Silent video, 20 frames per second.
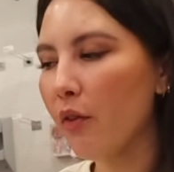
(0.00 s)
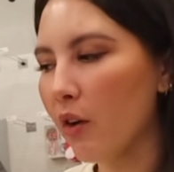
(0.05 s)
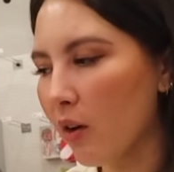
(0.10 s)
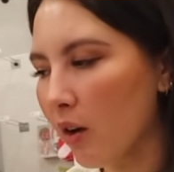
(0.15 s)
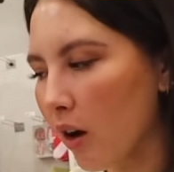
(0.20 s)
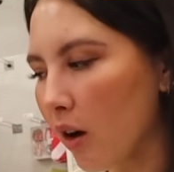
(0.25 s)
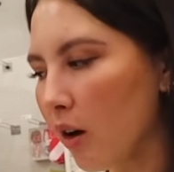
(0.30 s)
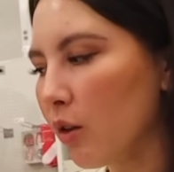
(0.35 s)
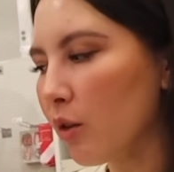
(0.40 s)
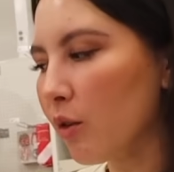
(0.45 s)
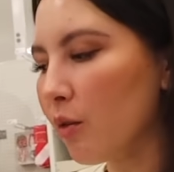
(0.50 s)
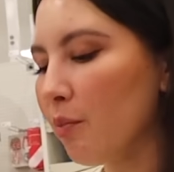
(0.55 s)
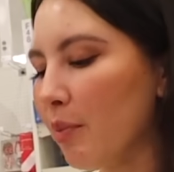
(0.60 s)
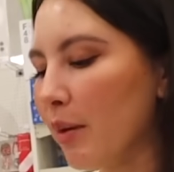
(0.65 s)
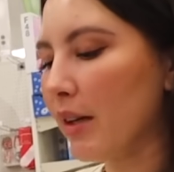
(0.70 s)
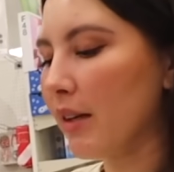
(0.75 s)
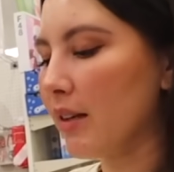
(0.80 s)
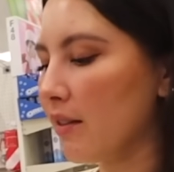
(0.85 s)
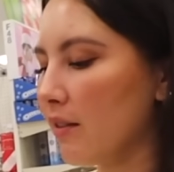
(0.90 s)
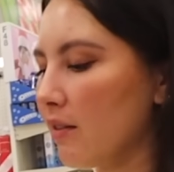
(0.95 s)
Their own,
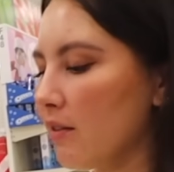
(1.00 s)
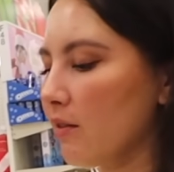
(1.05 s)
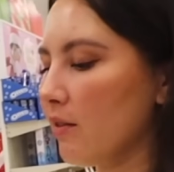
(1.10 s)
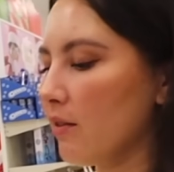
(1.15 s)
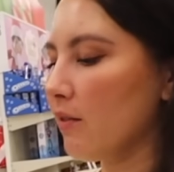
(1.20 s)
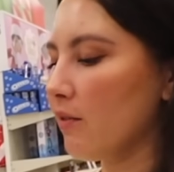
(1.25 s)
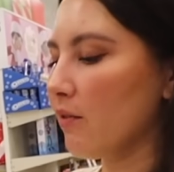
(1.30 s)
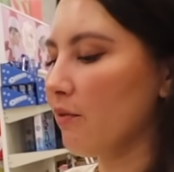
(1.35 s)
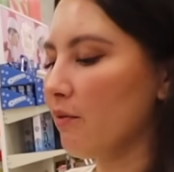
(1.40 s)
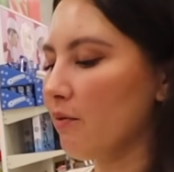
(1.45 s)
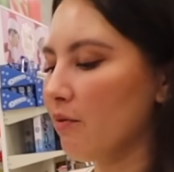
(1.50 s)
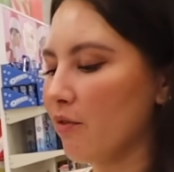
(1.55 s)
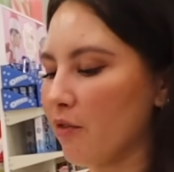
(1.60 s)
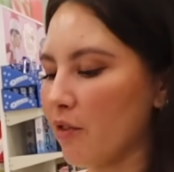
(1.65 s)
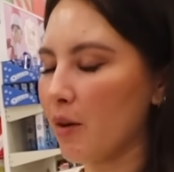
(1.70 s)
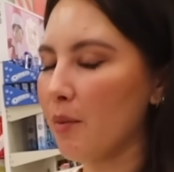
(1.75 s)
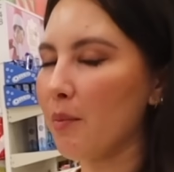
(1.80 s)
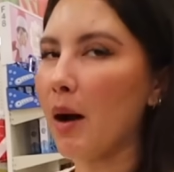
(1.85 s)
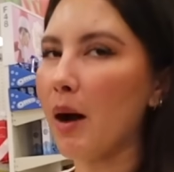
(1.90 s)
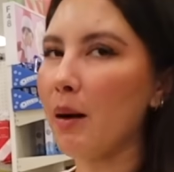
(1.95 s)
but
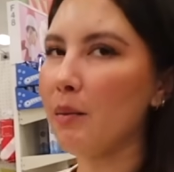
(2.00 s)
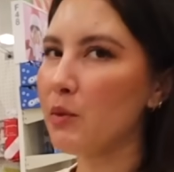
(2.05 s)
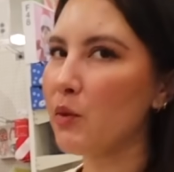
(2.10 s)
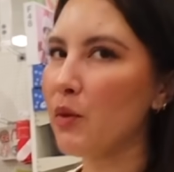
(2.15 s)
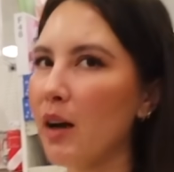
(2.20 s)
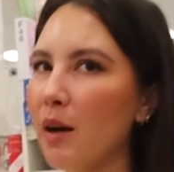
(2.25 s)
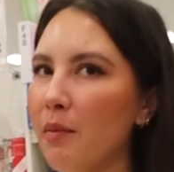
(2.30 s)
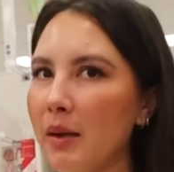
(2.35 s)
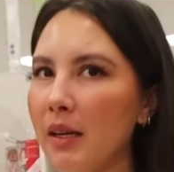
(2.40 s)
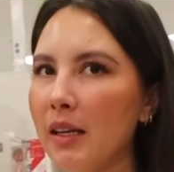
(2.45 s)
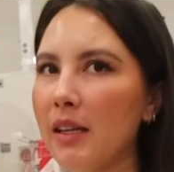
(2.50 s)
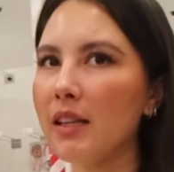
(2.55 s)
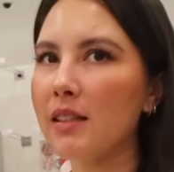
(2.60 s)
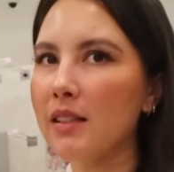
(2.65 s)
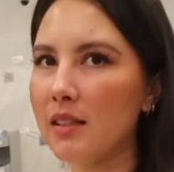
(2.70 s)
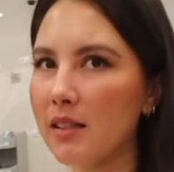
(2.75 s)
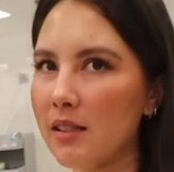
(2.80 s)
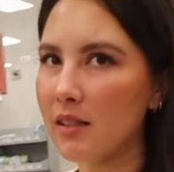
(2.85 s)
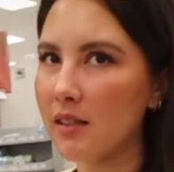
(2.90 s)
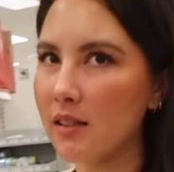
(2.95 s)
for mom's wrapping,
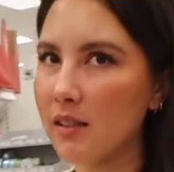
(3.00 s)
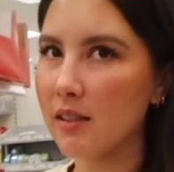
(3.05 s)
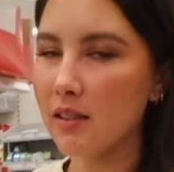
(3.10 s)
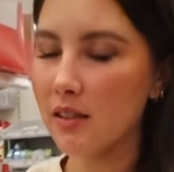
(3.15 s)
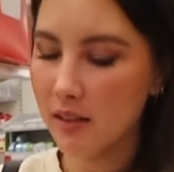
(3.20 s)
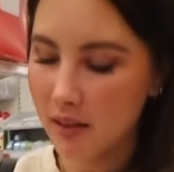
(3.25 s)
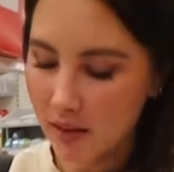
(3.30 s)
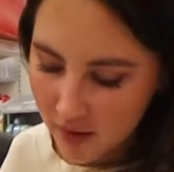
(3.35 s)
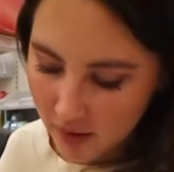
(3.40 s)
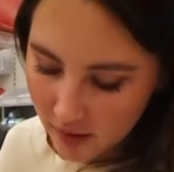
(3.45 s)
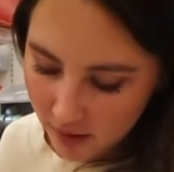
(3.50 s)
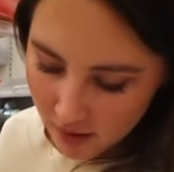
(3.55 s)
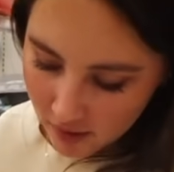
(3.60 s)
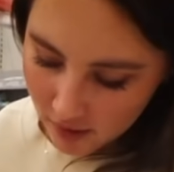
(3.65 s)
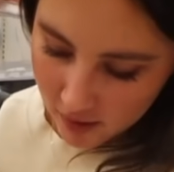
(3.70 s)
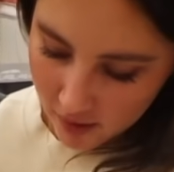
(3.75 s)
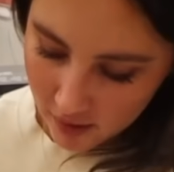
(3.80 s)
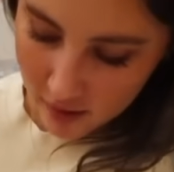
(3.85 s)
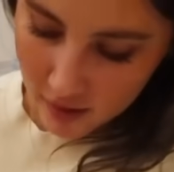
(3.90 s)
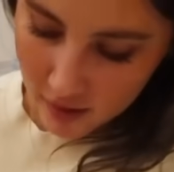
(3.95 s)
it's... I don't think that's sad